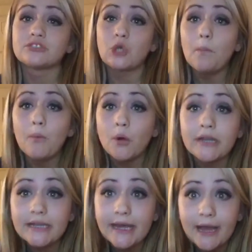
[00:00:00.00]
don't
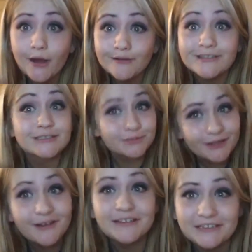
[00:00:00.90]
point it out, because we
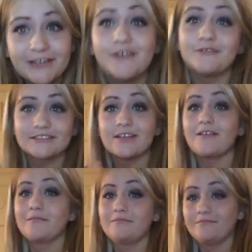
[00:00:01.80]
already know what's
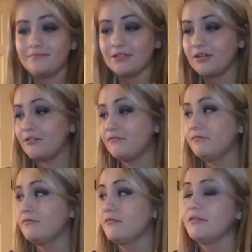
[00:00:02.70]
up, you know?